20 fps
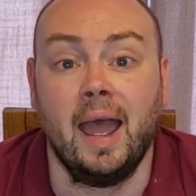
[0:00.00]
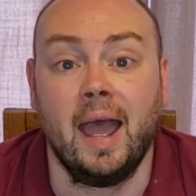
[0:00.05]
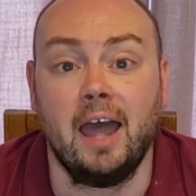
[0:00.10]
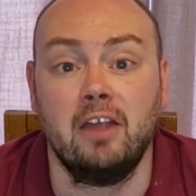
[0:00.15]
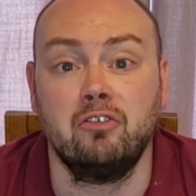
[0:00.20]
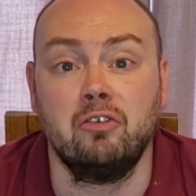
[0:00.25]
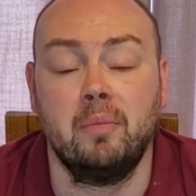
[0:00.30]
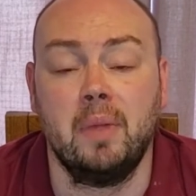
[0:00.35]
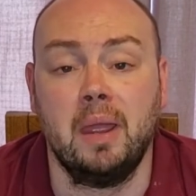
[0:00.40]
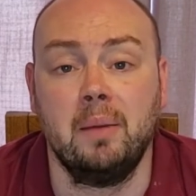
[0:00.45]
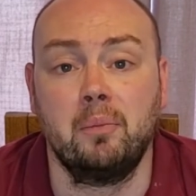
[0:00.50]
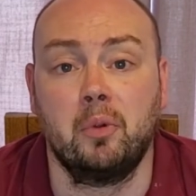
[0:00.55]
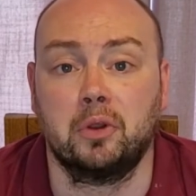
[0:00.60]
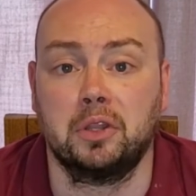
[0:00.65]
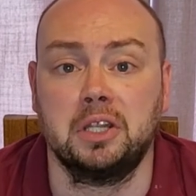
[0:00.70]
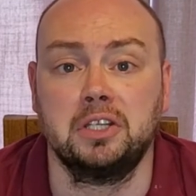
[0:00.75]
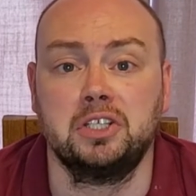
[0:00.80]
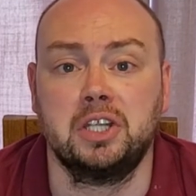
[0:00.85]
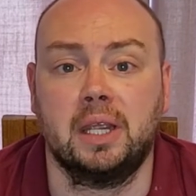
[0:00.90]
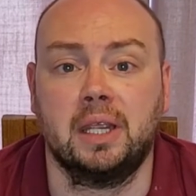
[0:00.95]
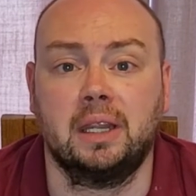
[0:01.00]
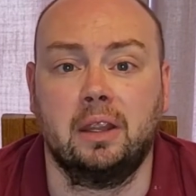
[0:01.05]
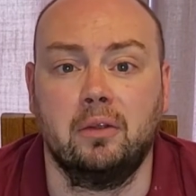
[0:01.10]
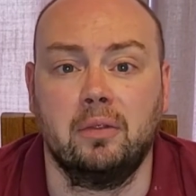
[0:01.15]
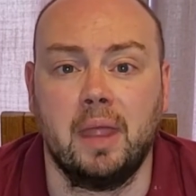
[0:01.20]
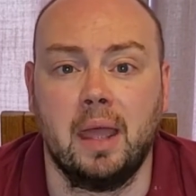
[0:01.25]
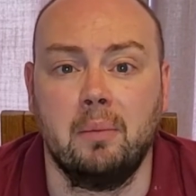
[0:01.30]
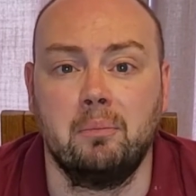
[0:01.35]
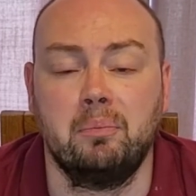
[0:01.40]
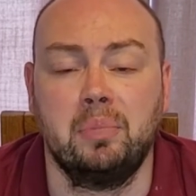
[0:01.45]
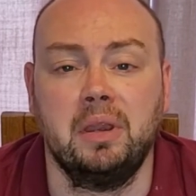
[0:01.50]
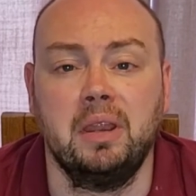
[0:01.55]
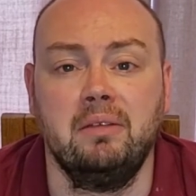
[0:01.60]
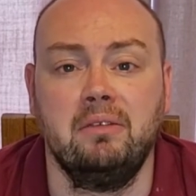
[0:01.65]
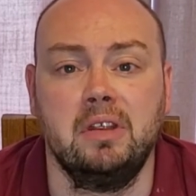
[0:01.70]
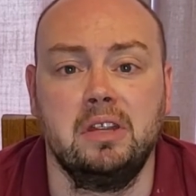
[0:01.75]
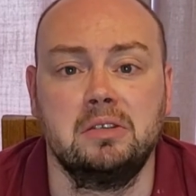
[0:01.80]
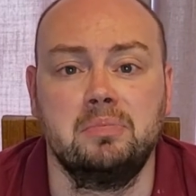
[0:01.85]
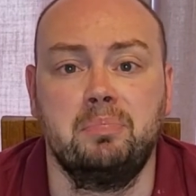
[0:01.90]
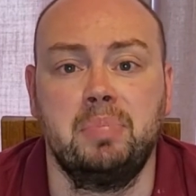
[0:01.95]
And remember to check out that
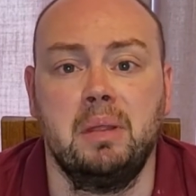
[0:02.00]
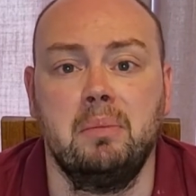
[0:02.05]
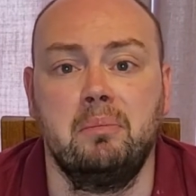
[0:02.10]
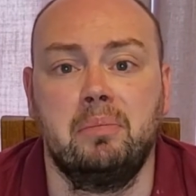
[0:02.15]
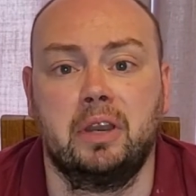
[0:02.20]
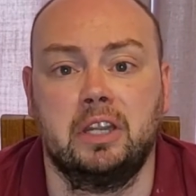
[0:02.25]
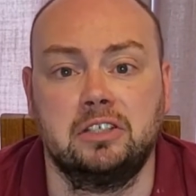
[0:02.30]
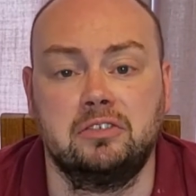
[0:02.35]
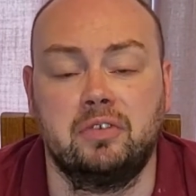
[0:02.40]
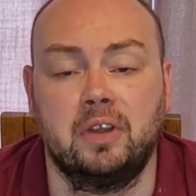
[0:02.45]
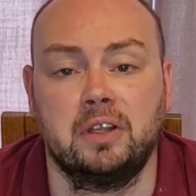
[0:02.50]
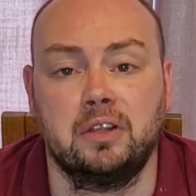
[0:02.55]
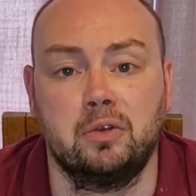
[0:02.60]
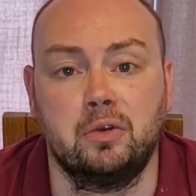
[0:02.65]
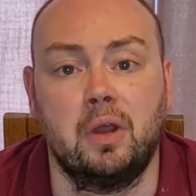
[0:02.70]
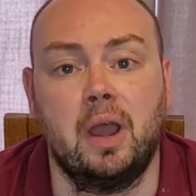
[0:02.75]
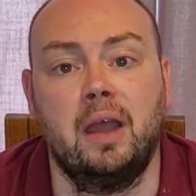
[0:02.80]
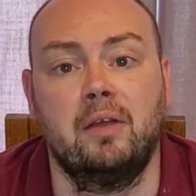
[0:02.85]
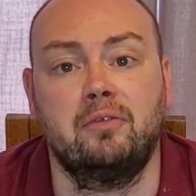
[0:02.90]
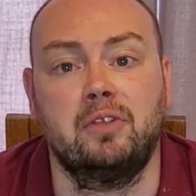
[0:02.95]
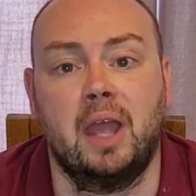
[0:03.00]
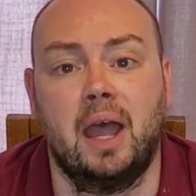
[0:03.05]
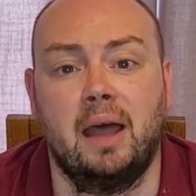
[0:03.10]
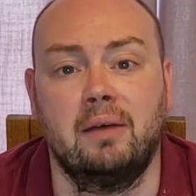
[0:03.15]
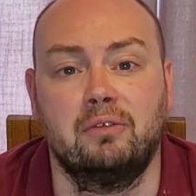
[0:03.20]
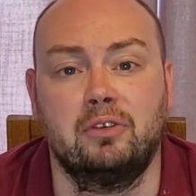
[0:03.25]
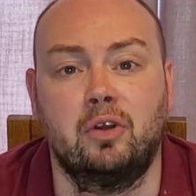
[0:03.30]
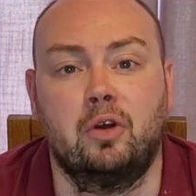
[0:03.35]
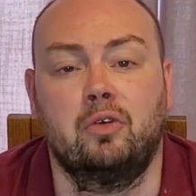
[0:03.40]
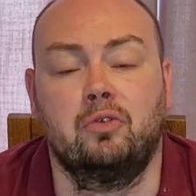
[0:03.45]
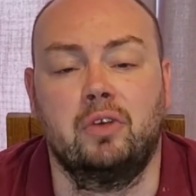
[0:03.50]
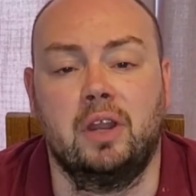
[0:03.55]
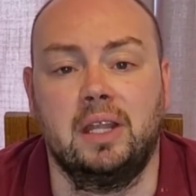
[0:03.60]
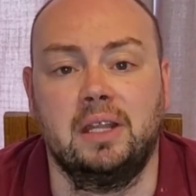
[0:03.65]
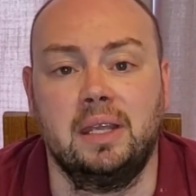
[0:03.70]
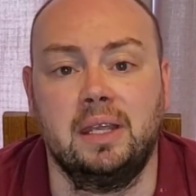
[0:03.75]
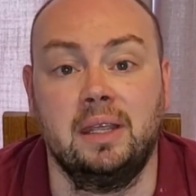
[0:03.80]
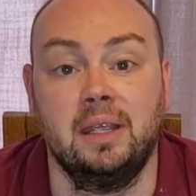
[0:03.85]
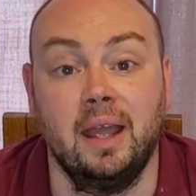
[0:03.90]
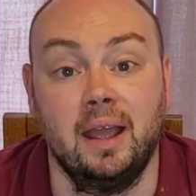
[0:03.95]
previous Beam Bridge video if you haven't
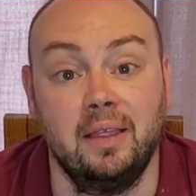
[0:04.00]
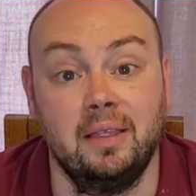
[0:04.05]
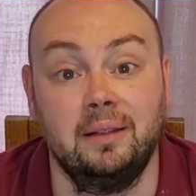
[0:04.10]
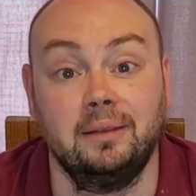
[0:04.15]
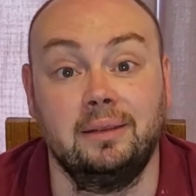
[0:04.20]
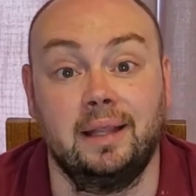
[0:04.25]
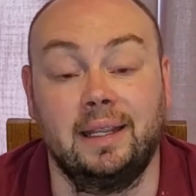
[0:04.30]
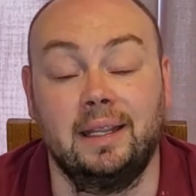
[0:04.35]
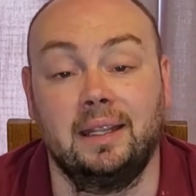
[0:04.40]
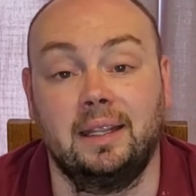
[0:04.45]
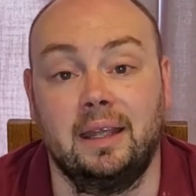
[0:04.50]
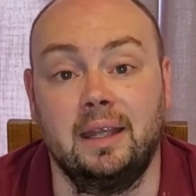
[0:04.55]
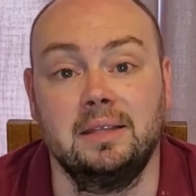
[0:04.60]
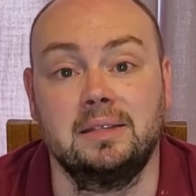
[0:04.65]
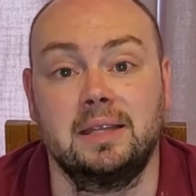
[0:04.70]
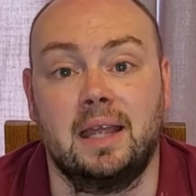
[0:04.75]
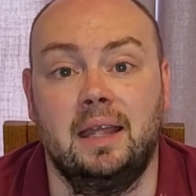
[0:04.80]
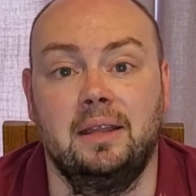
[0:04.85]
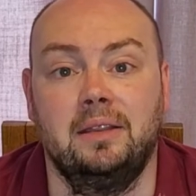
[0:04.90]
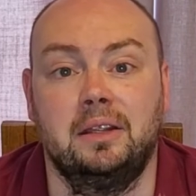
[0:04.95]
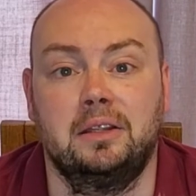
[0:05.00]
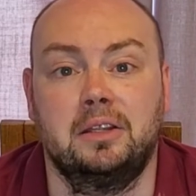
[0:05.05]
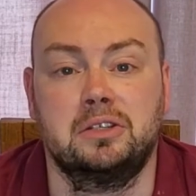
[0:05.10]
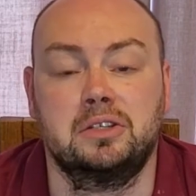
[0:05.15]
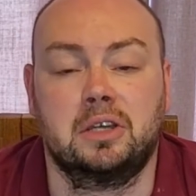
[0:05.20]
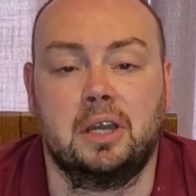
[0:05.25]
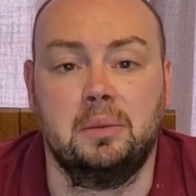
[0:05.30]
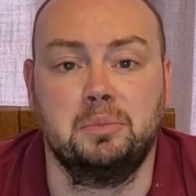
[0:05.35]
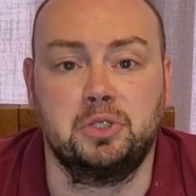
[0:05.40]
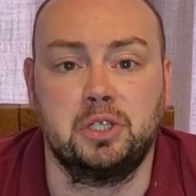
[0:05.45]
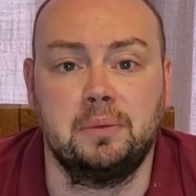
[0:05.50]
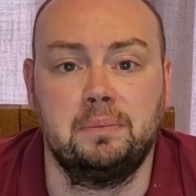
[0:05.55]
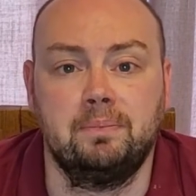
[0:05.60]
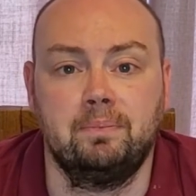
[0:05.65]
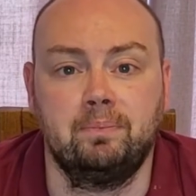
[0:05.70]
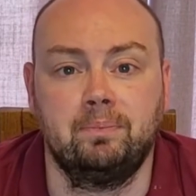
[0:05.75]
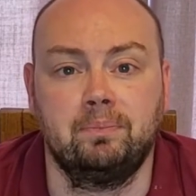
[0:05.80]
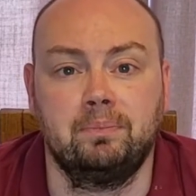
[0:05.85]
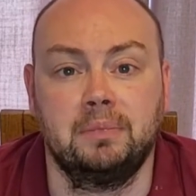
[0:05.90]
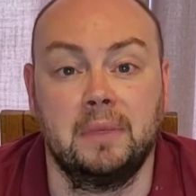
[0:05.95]
already. The link is in the
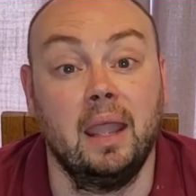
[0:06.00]
description.